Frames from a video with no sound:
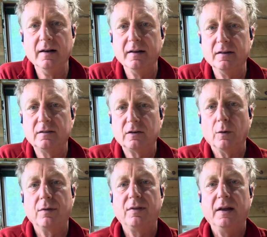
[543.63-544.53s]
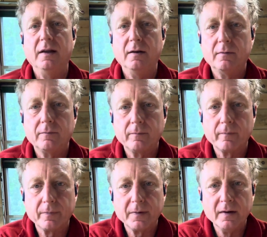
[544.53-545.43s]
is so thin
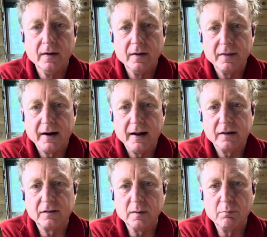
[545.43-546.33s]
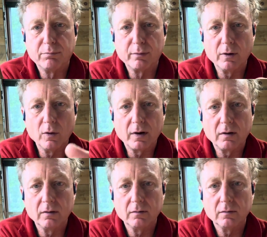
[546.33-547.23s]
that it actually
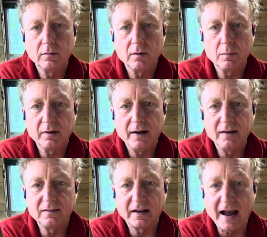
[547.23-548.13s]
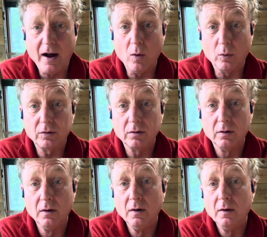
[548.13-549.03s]
broke the plastic out.
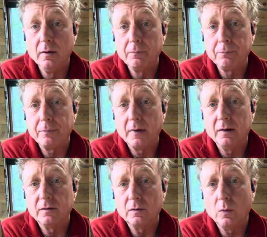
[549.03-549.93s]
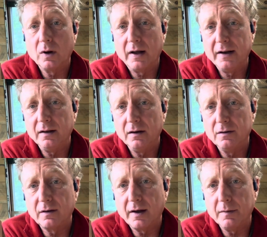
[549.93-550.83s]
And so what I did
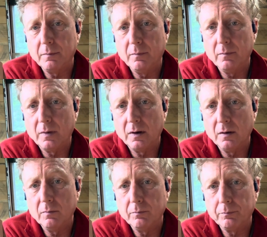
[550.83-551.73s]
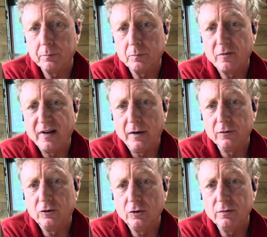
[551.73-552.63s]
is I
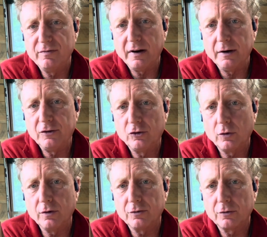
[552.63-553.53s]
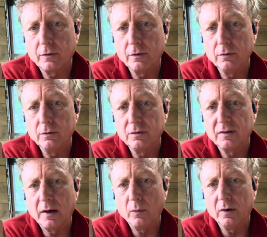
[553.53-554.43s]
found two very short screws
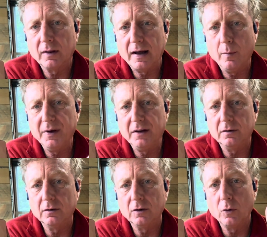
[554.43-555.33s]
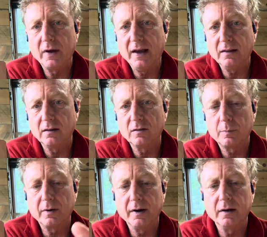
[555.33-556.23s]
that would allow me to locate the
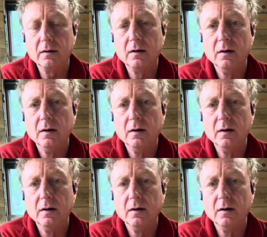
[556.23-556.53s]
spring